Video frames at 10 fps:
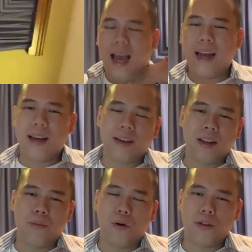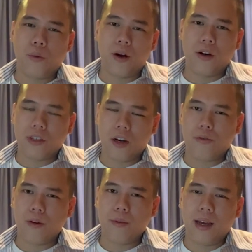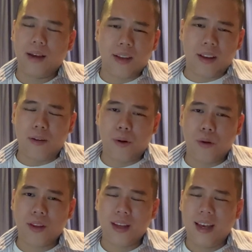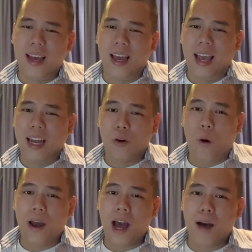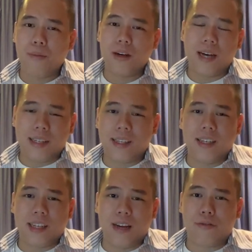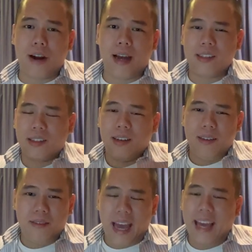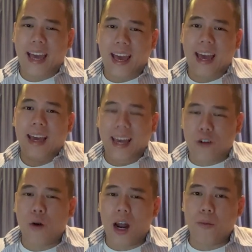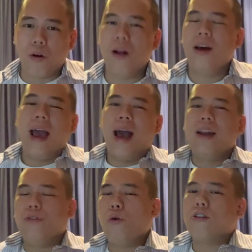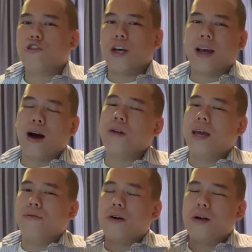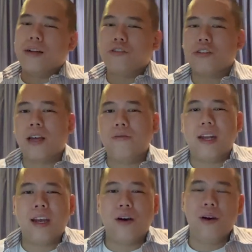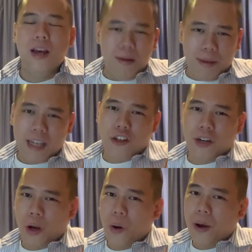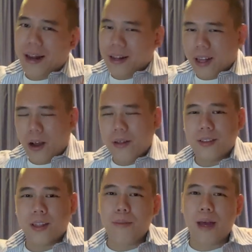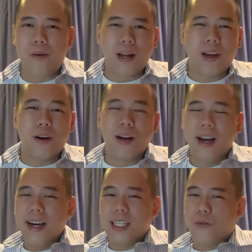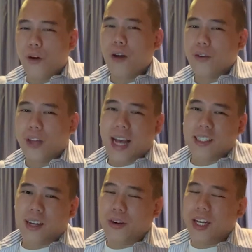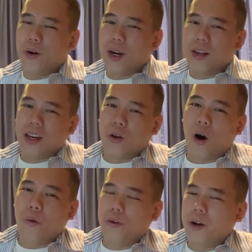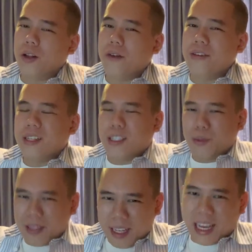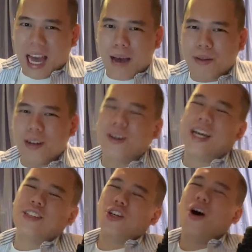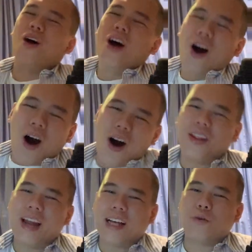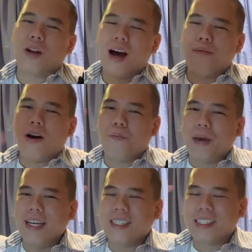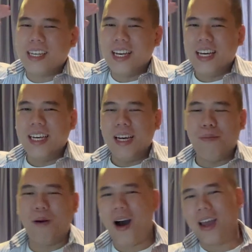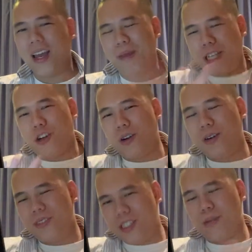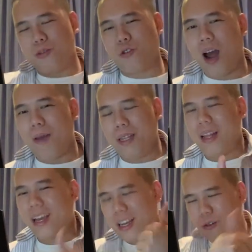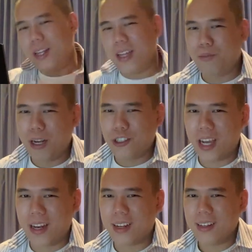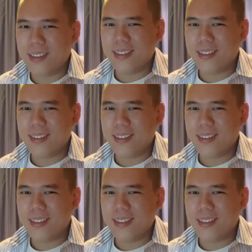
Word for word: And I think they're both the winners here for me. I think they're both incroyable, as they say in France, aka incredible. And if you want to check out a very interesting video, make sure to go ahead and click on this thumbnail right here. It's a very fantastic video, and I think you all would really love it. It's been Lee the Captain. I'll catch y'all on the next one. I'm out. Peace. Bye. And make sure to subscribe and like. I'd greatly appreciate it.